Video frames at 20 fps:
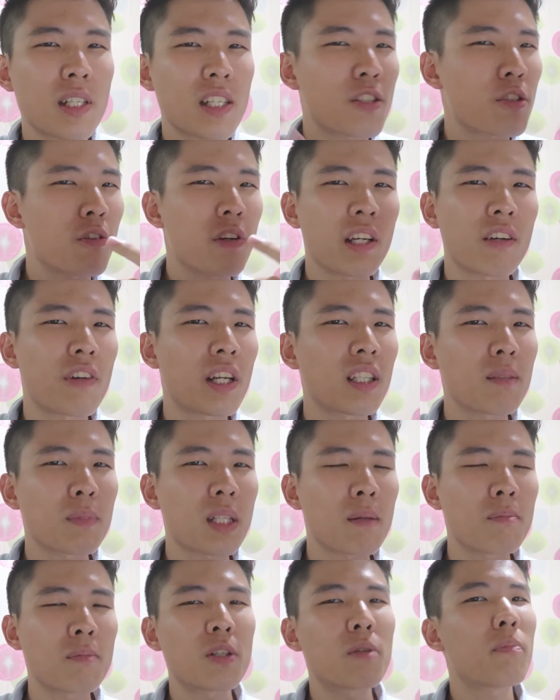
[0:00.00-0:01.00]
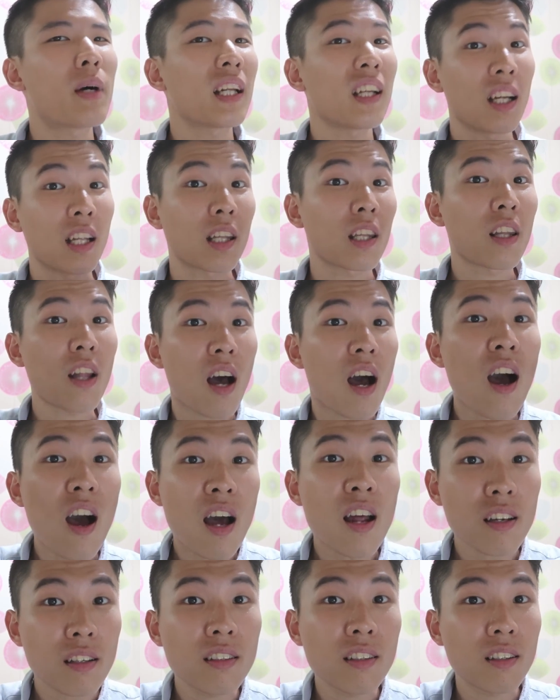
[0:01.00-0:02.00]
just throwing a random number, but a
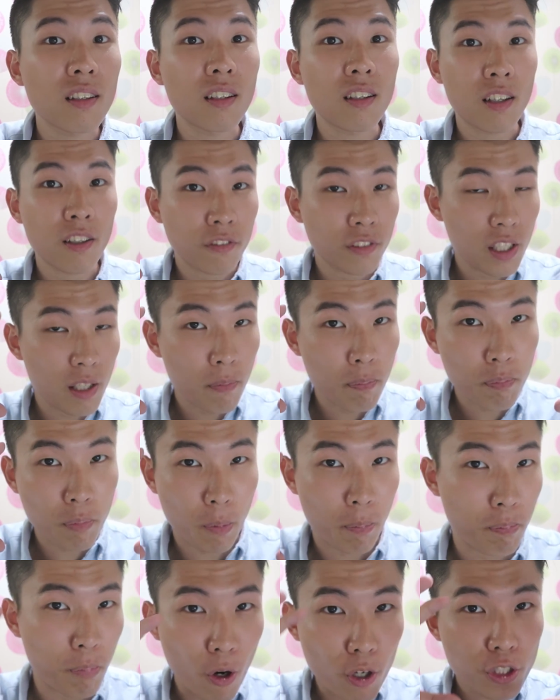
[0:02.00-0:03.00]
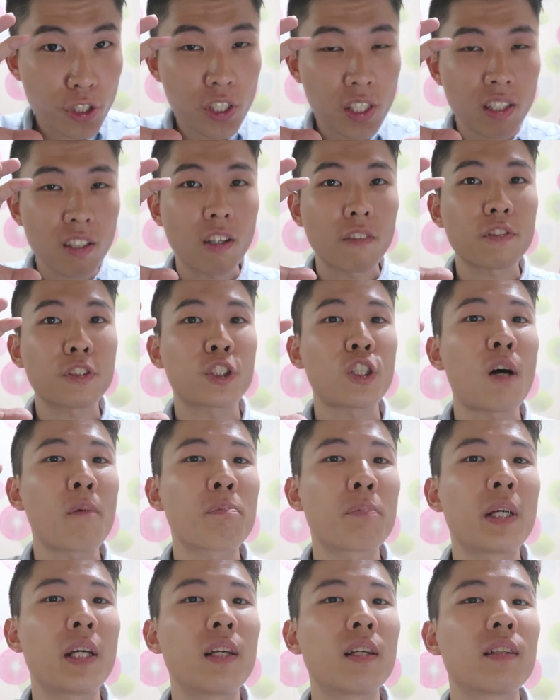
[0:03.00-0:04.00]
lot of the proportion of
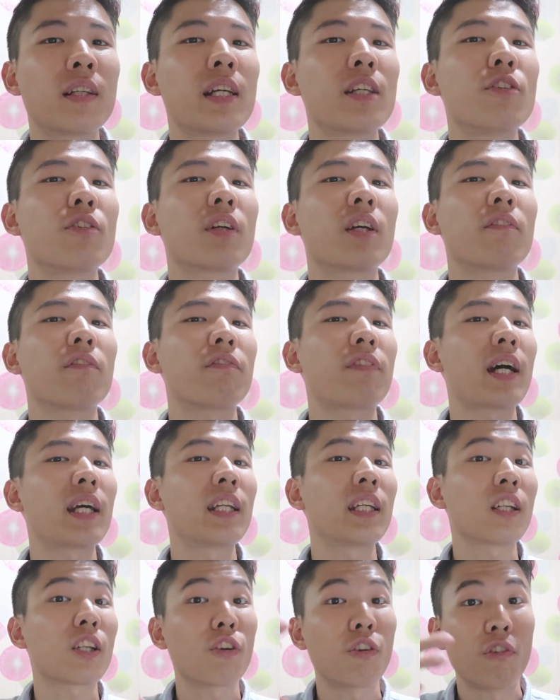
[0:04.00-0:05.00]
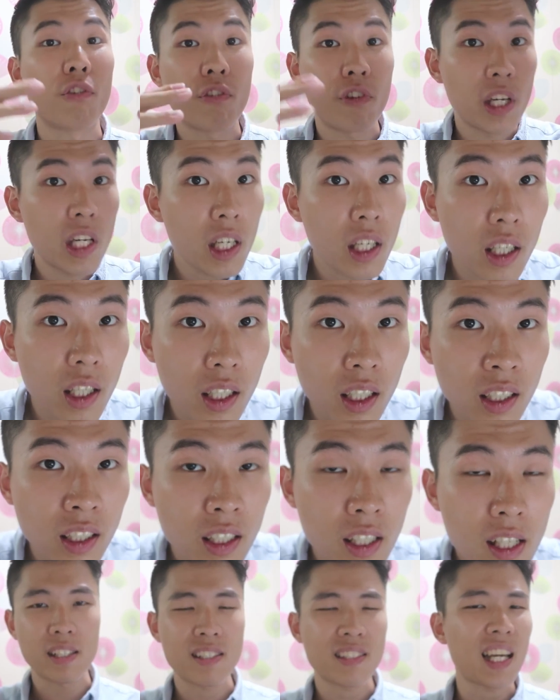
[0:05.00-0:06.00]
shopping that you can find in Korea
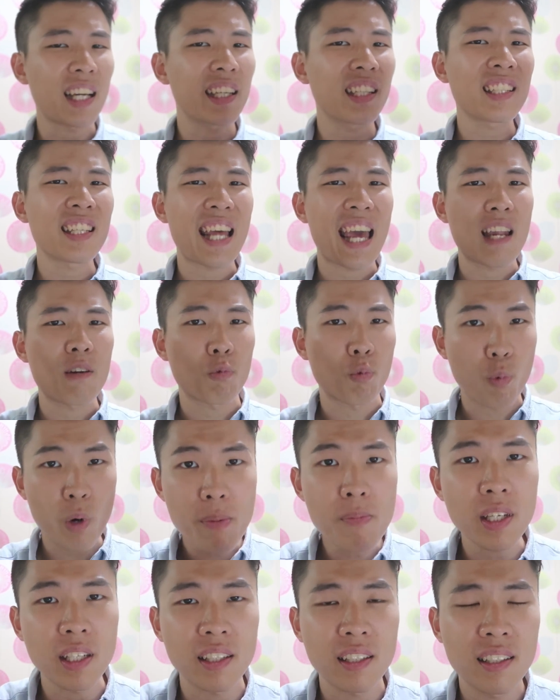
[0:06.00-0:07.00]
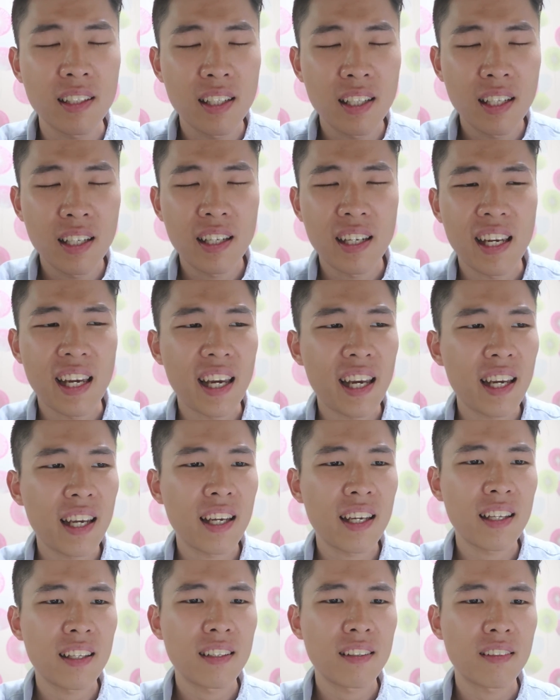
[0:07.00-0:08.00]
is targeted at women.
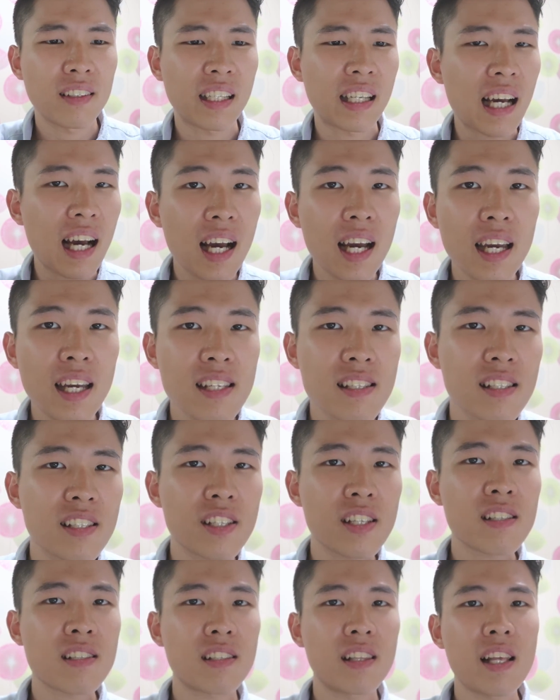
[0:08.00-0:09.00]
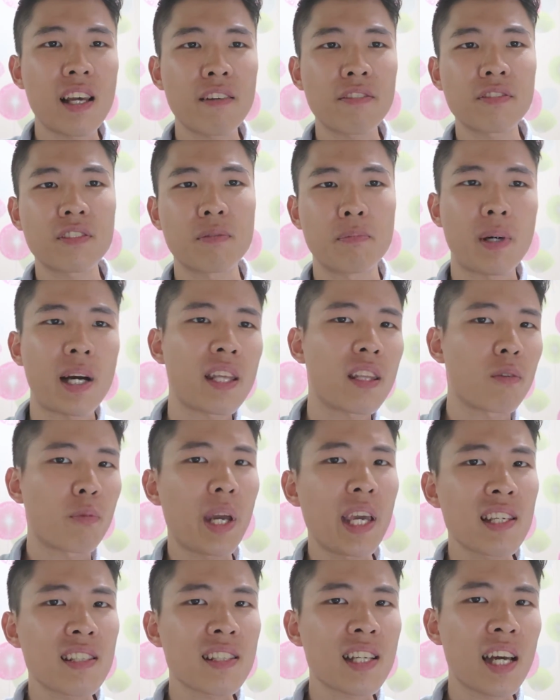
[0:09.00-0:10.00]
And guys are just left by the
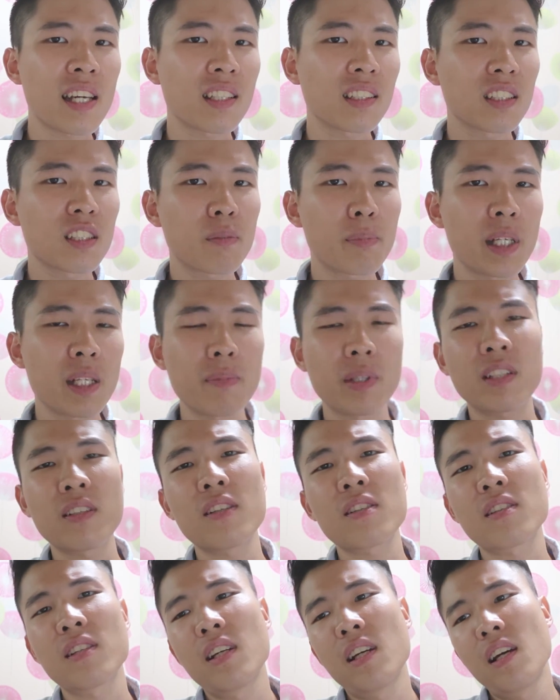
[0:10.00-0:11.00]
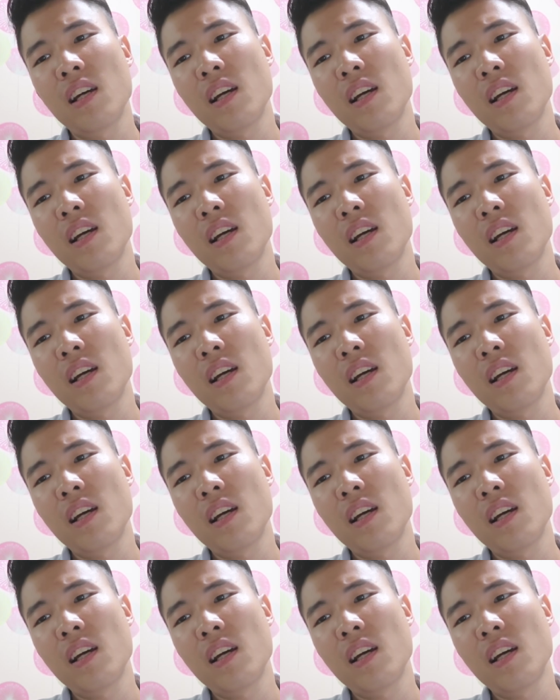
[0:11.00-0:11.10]
wayside a little bit because